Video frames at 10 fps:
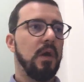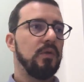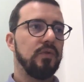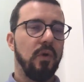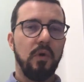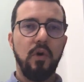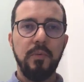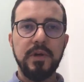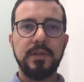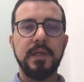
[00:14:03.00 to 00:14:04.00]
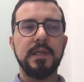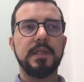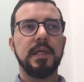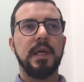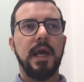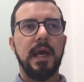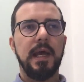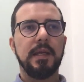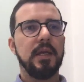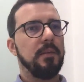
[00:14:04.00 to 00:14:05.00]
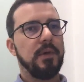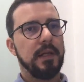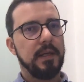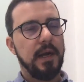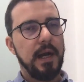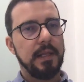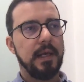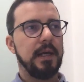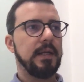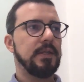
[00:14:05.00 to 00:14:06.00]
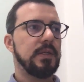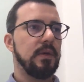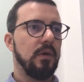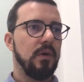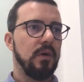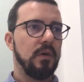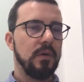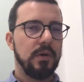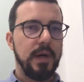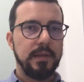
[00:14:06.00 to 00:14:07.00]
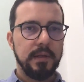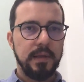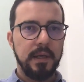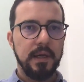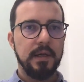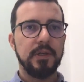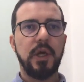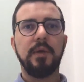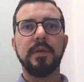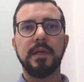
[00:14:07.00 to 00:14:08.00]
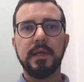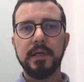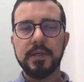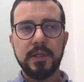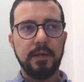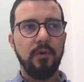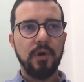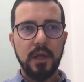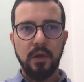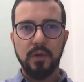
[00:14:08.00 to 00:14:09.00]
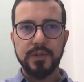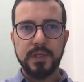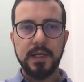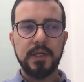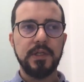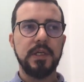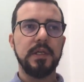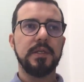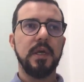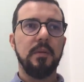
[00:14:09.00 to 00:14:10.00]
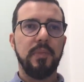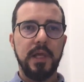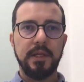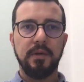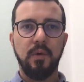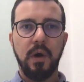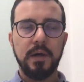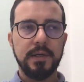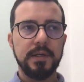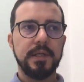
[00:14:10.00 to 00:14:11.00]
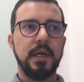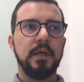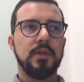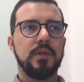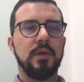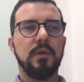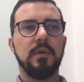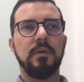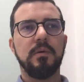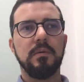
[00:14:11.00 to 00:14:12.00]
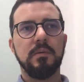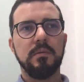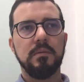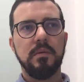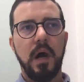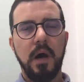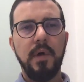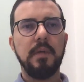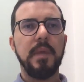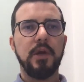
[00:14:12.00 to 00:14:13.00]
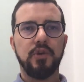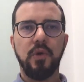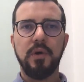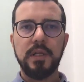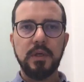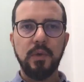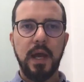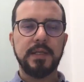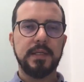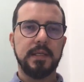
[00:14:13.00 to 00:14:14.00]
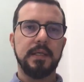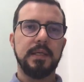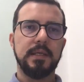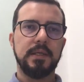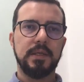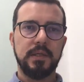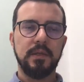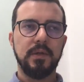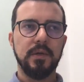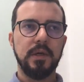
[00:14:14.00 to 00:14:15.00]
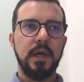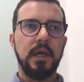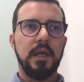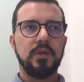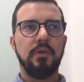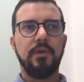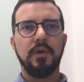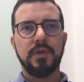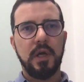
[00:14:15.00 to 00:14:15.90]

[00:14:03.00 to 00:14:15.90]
to our communities, and keep creating guidelines or creating the gyro tickets, like working on strategies, planning the quarters. So how I make sure the UX is still good is, of course,